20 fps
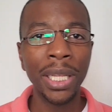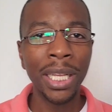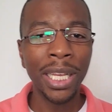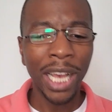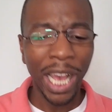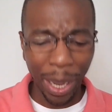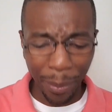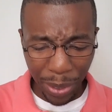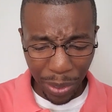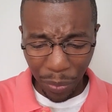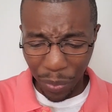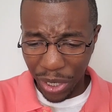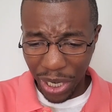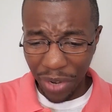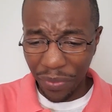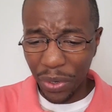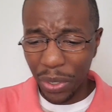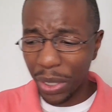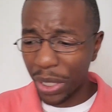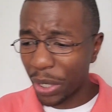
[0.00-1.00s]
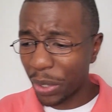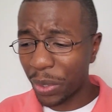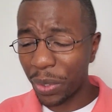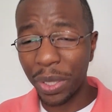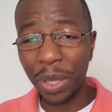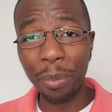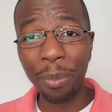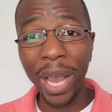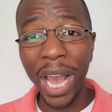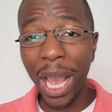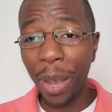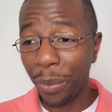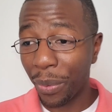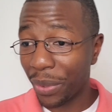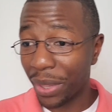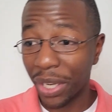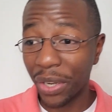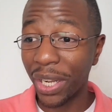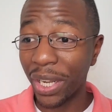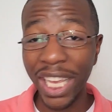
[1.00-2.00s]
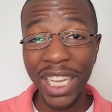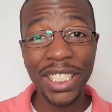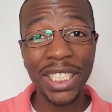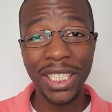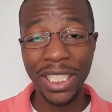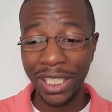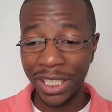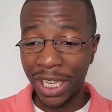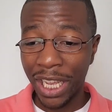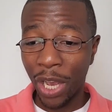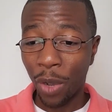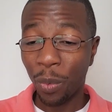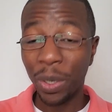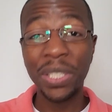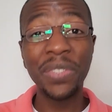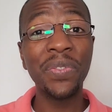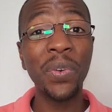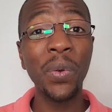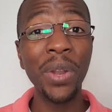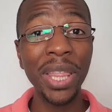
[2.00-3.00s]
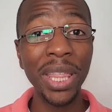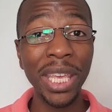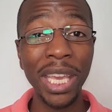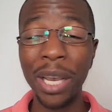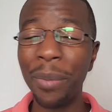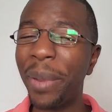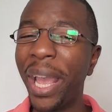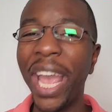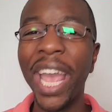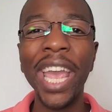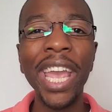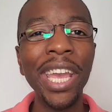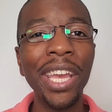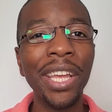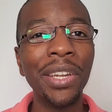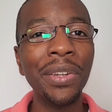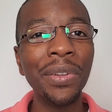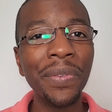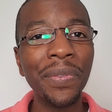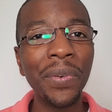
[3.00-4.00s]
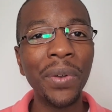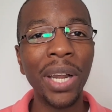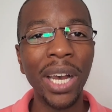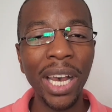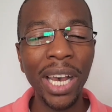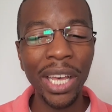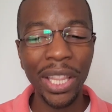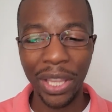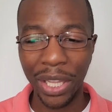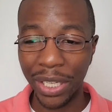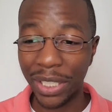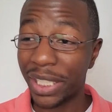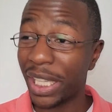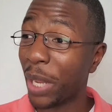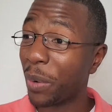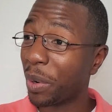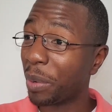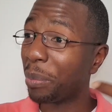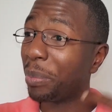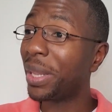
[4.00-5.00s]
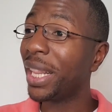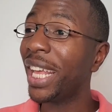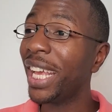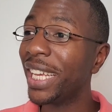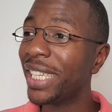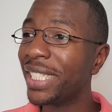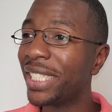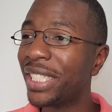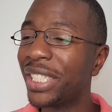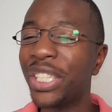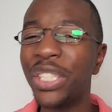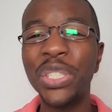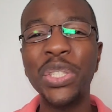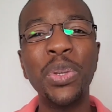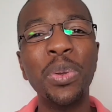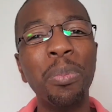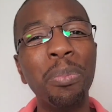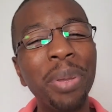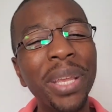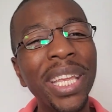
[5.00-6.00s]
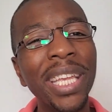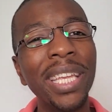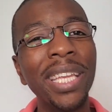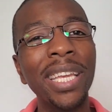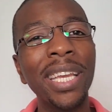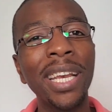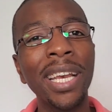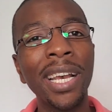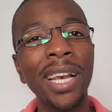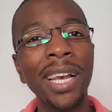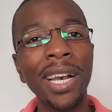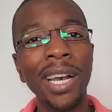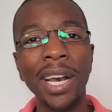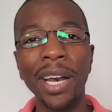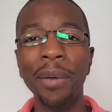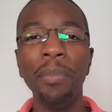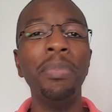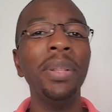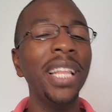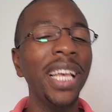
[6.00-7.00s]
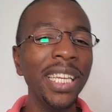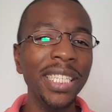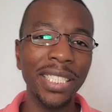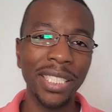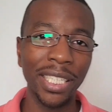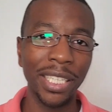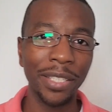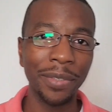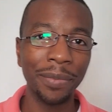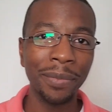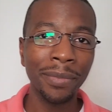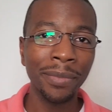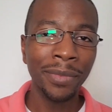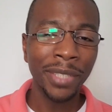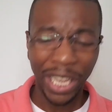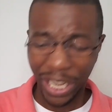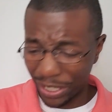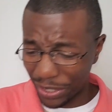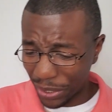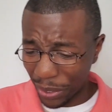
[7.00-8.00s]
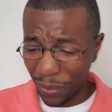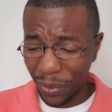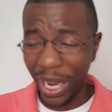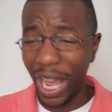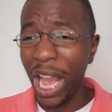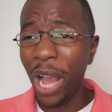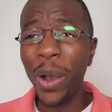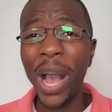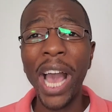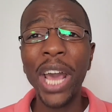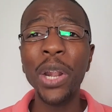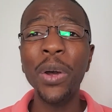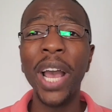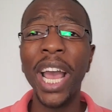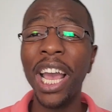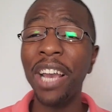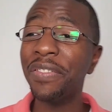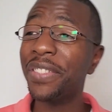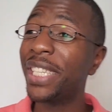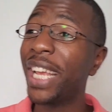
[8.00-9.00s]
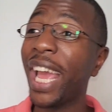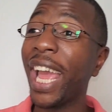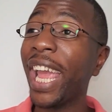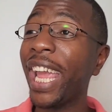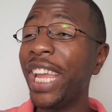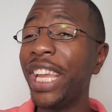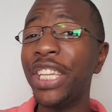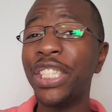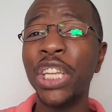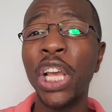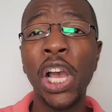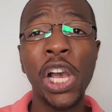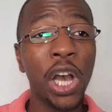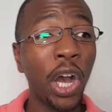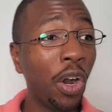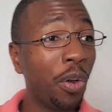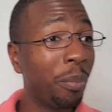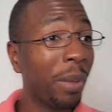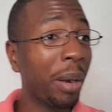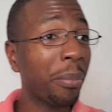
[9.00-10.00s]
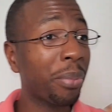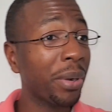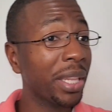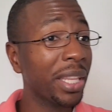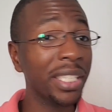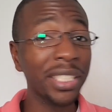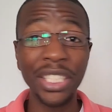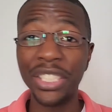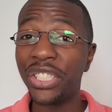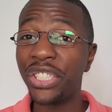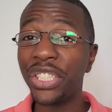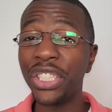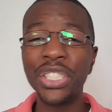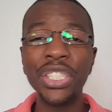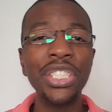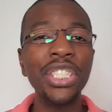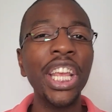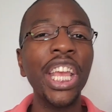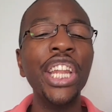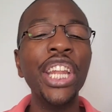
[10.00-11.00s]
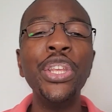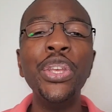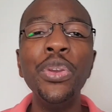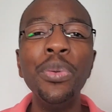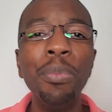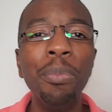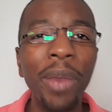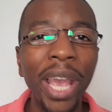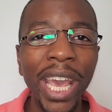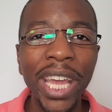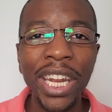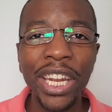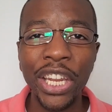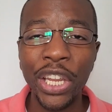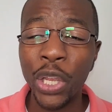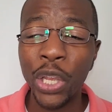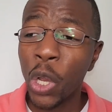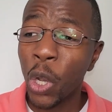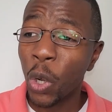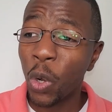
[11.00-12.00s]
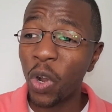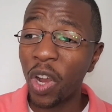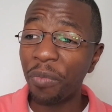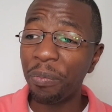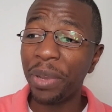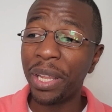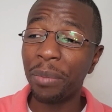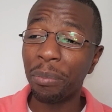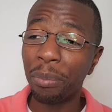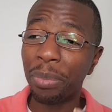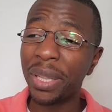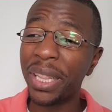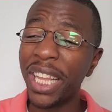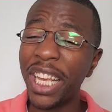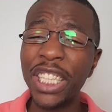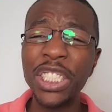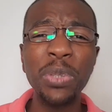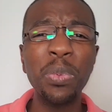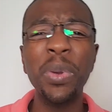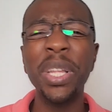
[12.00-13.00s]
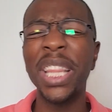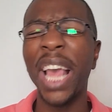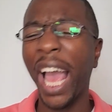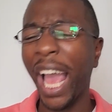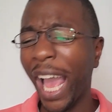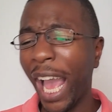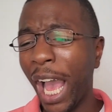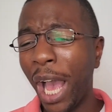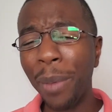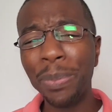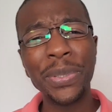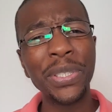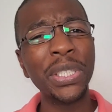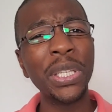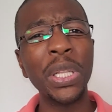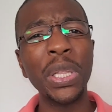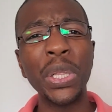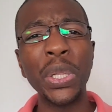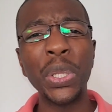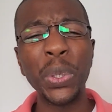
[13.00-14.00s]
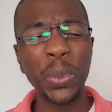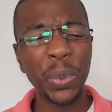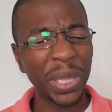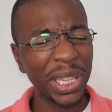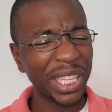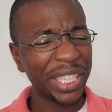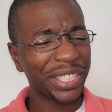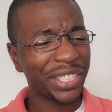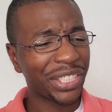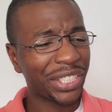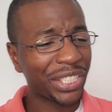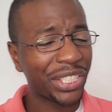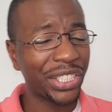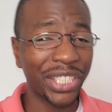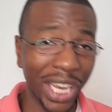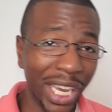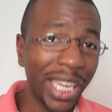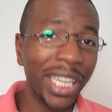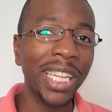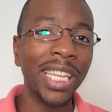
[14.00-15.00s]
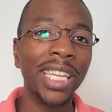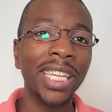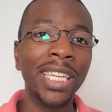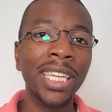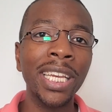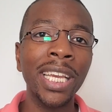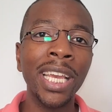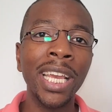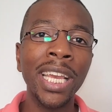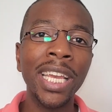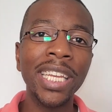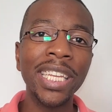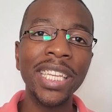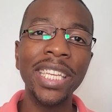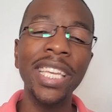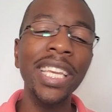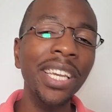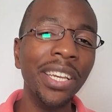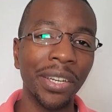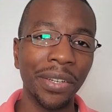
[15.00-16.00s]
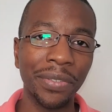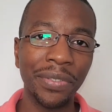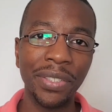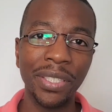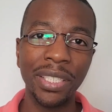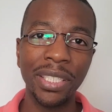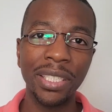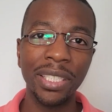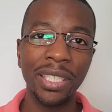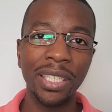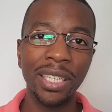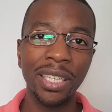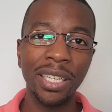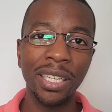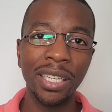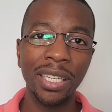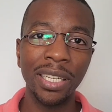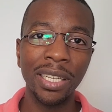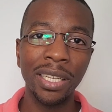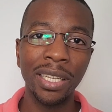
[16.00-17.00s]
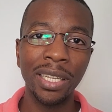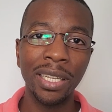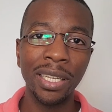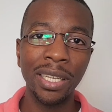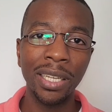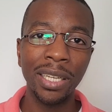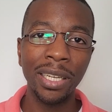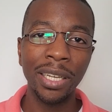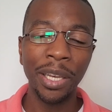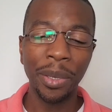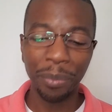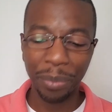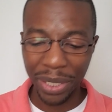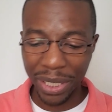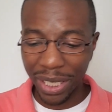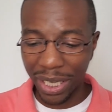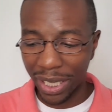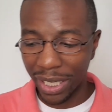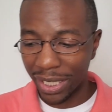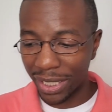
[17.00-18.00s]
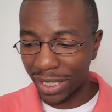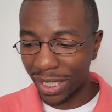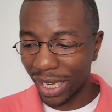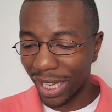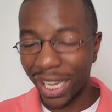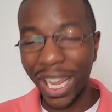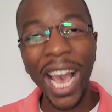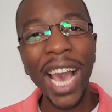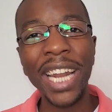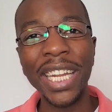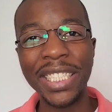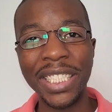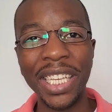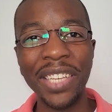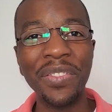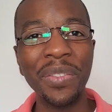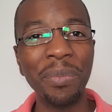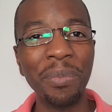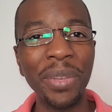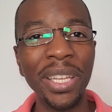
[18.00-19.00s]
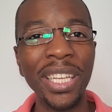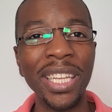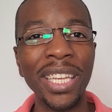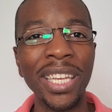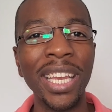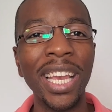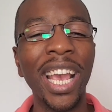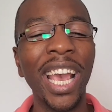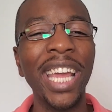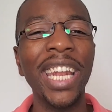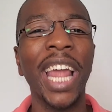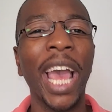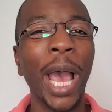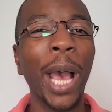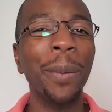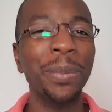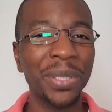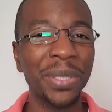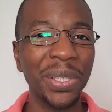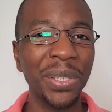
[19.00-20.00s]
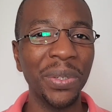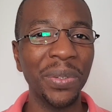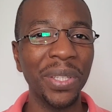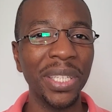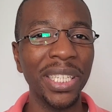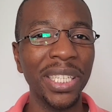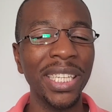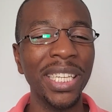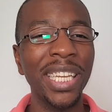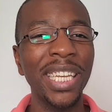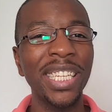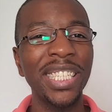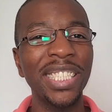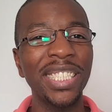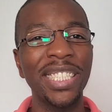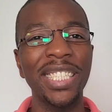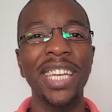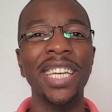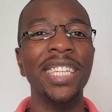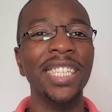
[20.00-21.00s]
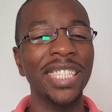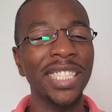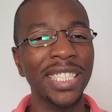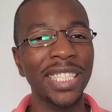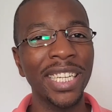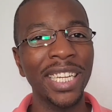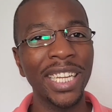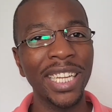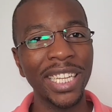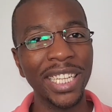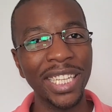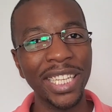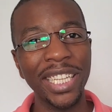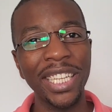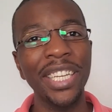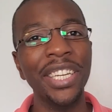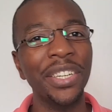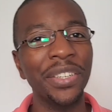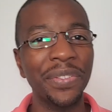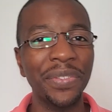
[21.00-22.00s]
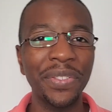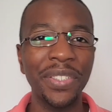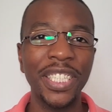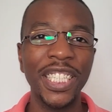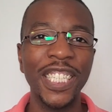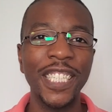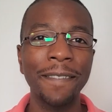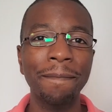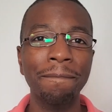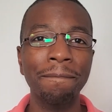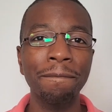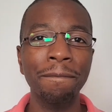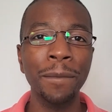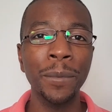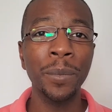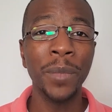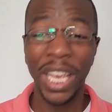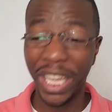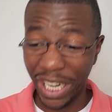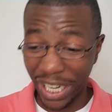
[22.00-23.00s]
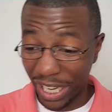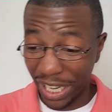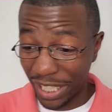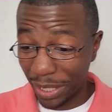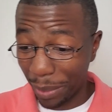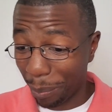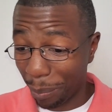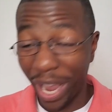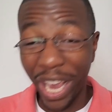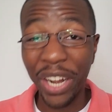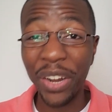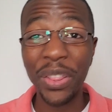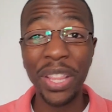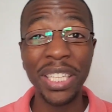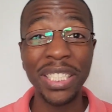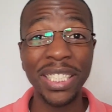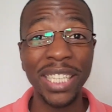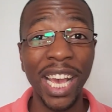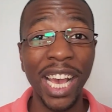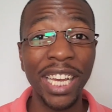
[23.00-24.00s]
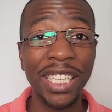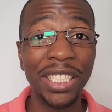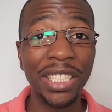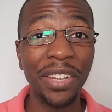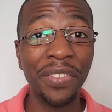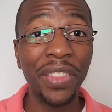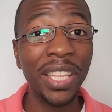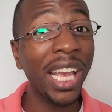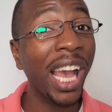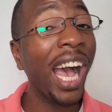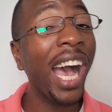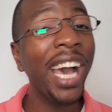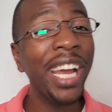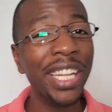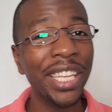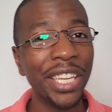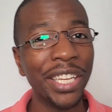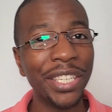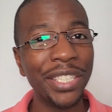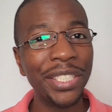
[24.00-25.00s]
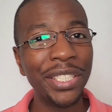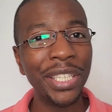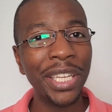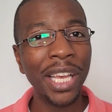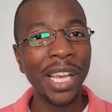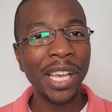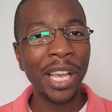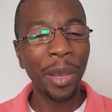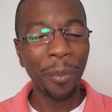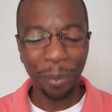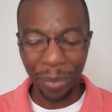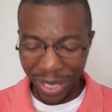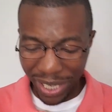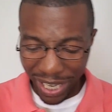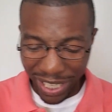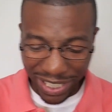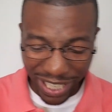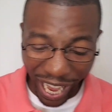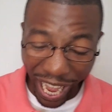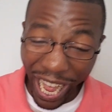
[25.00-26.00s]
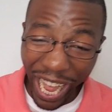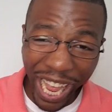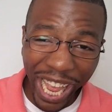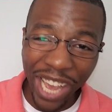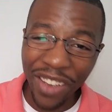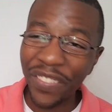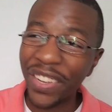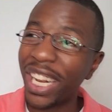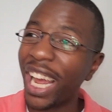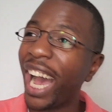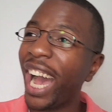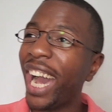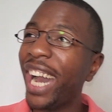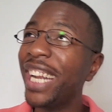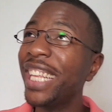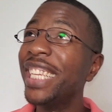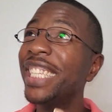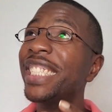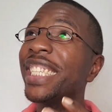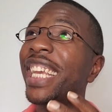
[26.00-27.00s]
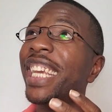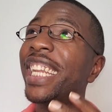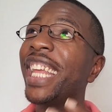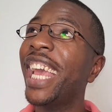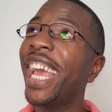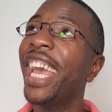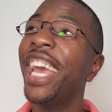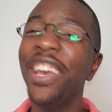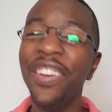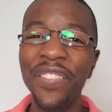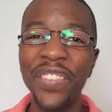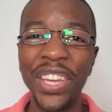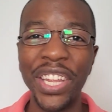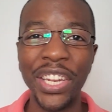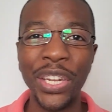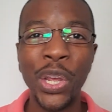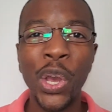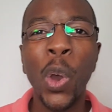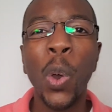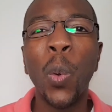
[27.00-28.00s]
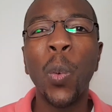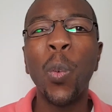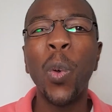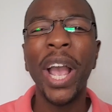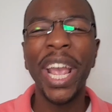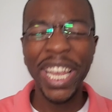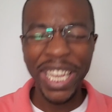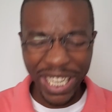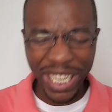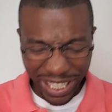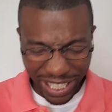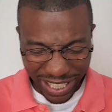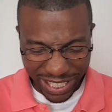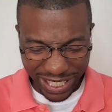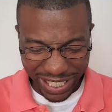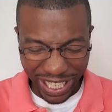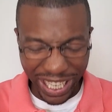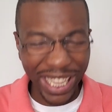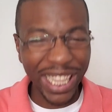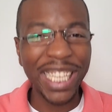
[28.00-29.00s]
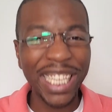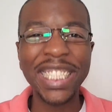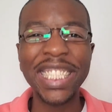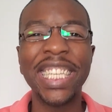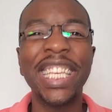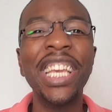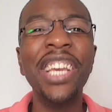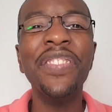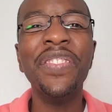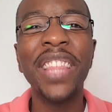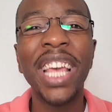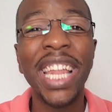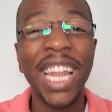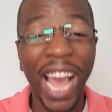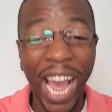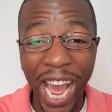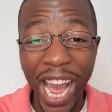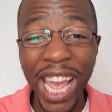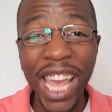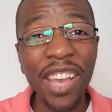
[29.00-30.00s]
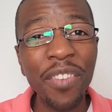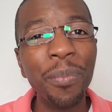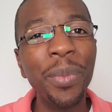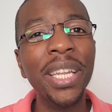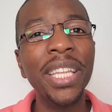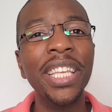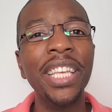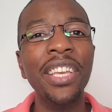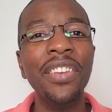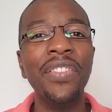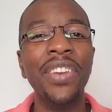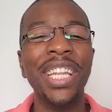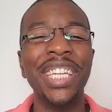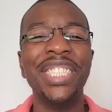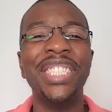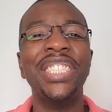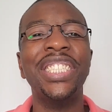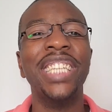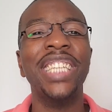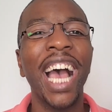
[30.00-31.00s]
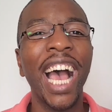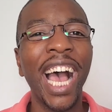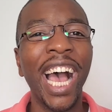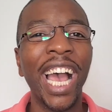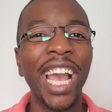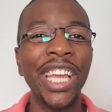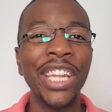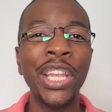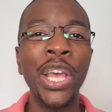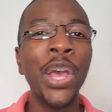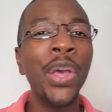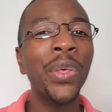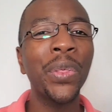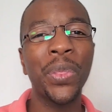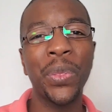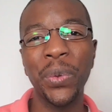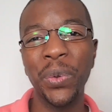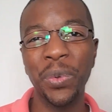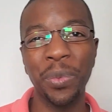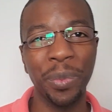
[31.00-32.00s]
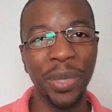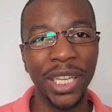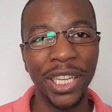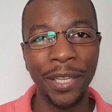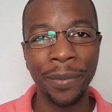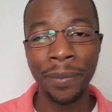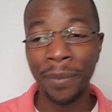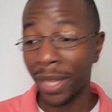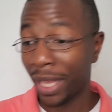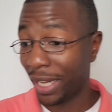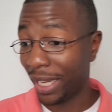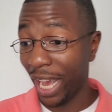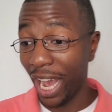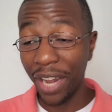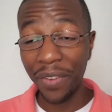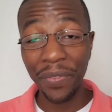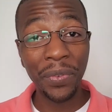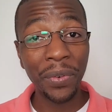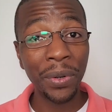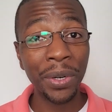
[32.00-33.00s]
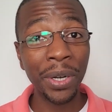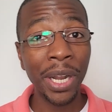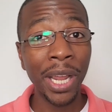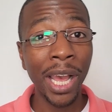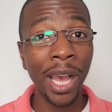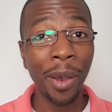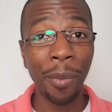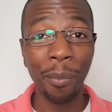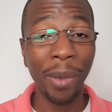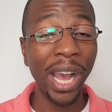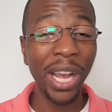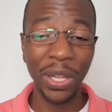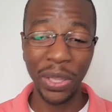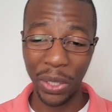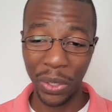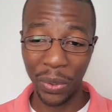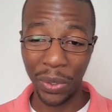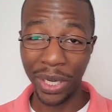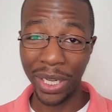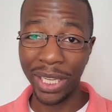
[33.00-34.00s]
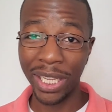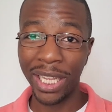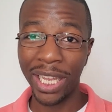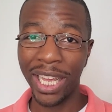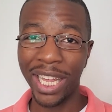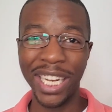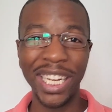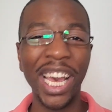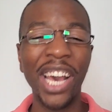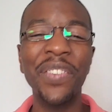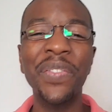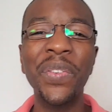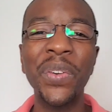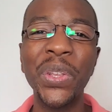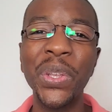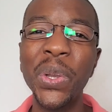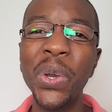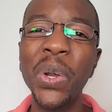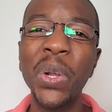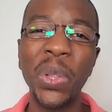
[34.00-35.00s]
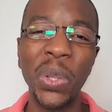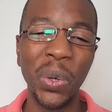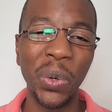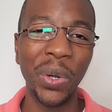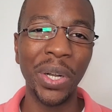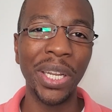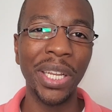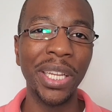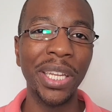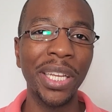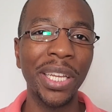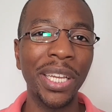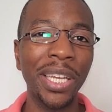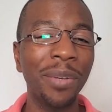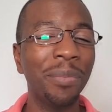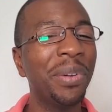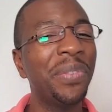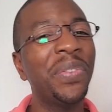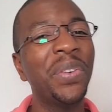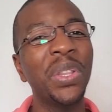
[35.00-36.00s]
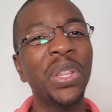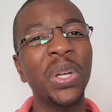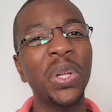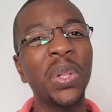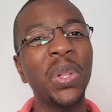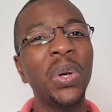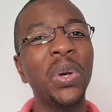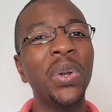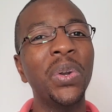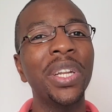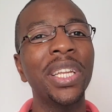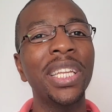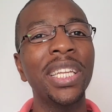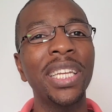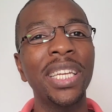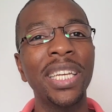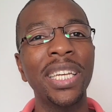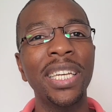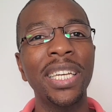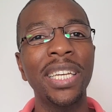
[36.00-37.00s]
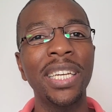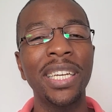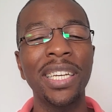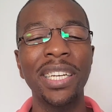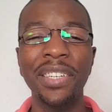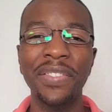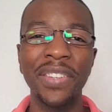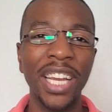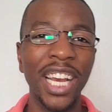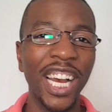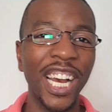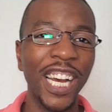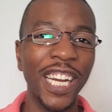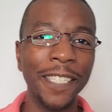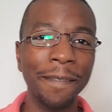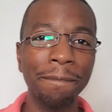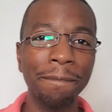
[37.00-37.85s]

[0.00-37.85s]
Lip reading: I mean, whenever you look through the Bible, their election was for them and for others. They were blessed to be a blessing. And so now I don't have to hate on my brothers and sisters in humanity who have been blessed with absolutely stunning gifts, because God has given me an absolutely stunning gift. And it doesn't matter the size of the audience, because I have an audience in heaven waiting to see this gift that I have been given shine through me. Not for my glory, not for your glory, but for the glory of God.